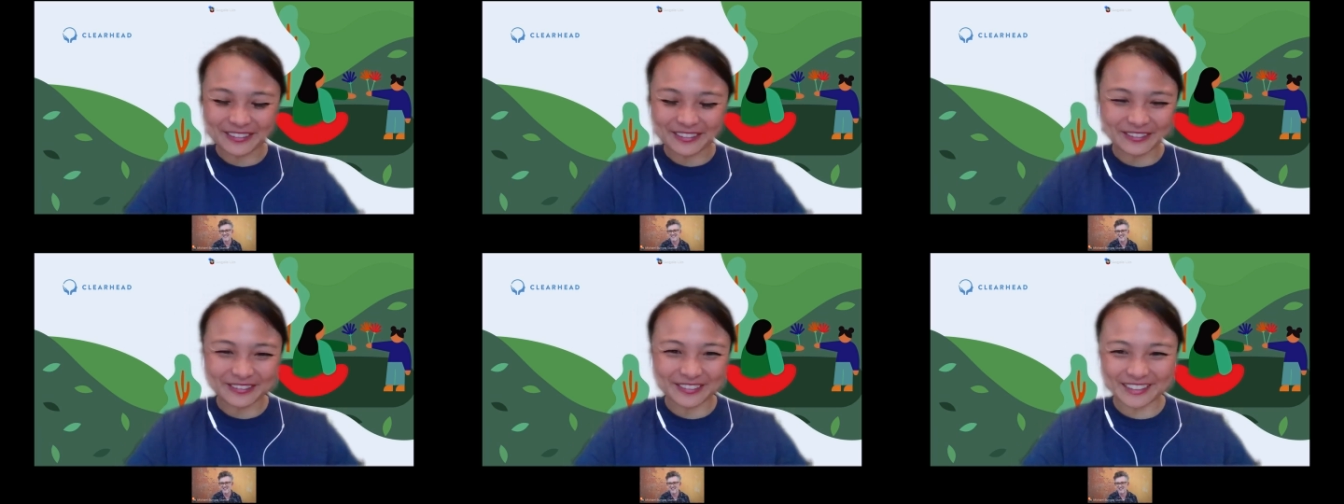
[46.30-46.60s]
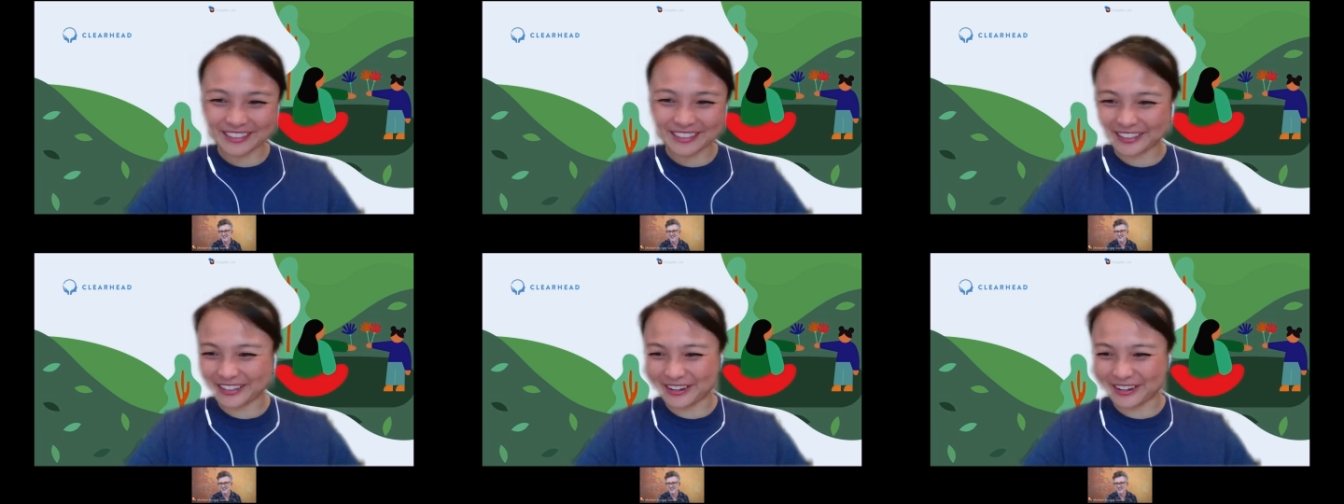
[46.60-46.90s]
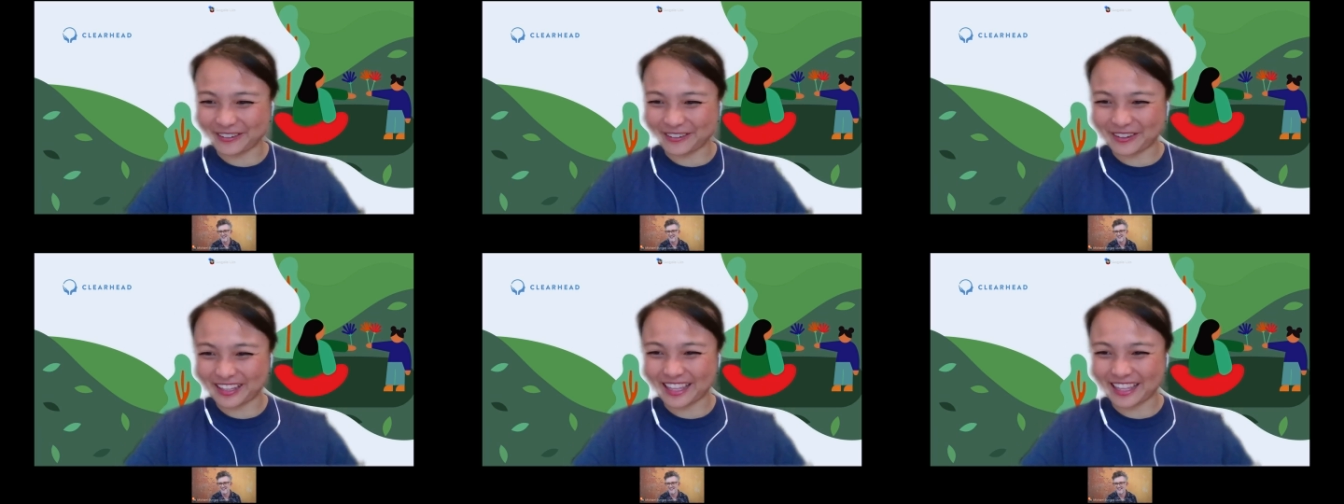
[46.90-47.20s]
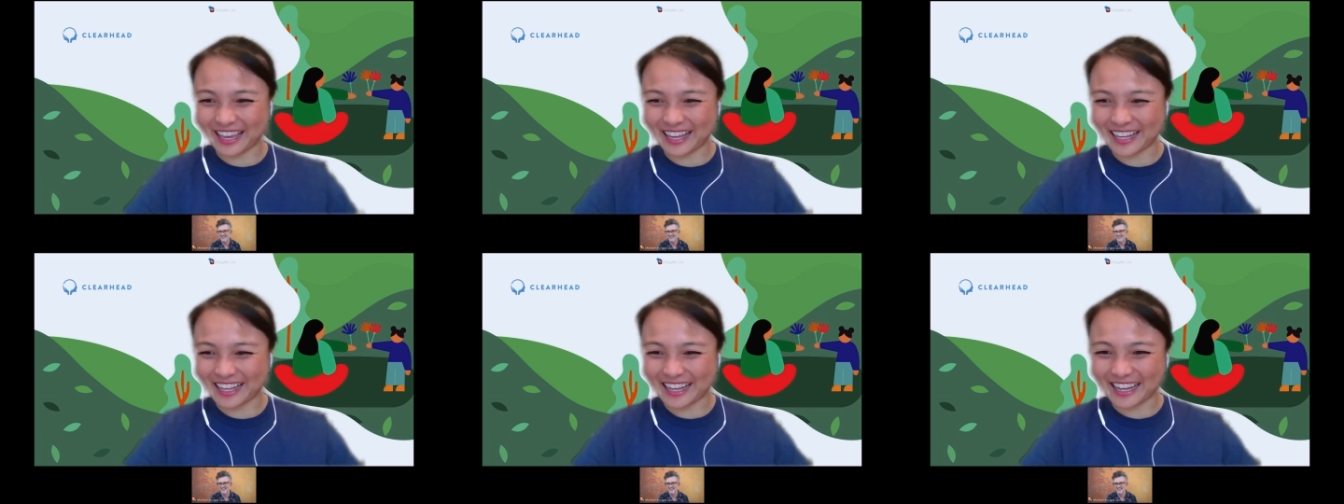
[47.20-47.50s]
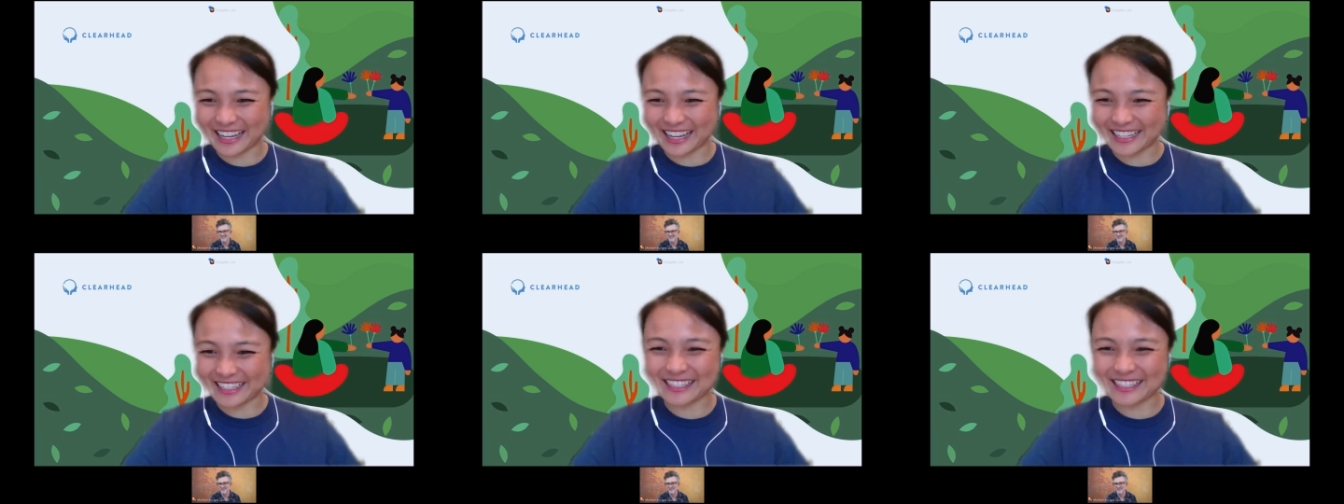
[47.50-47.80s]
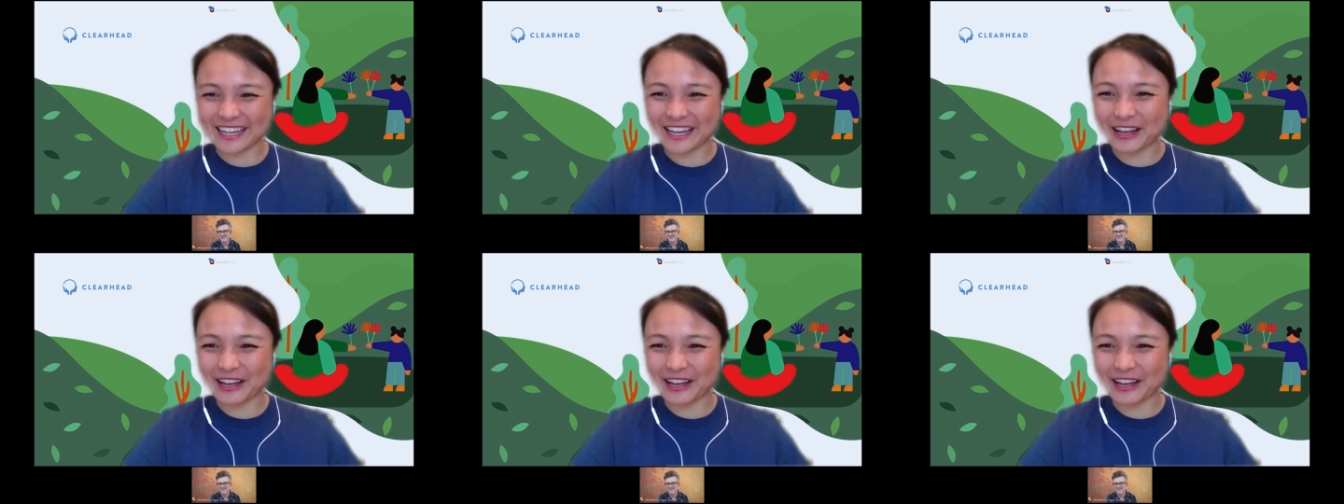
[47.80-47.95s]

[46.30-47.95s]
um, sorry about that, guys.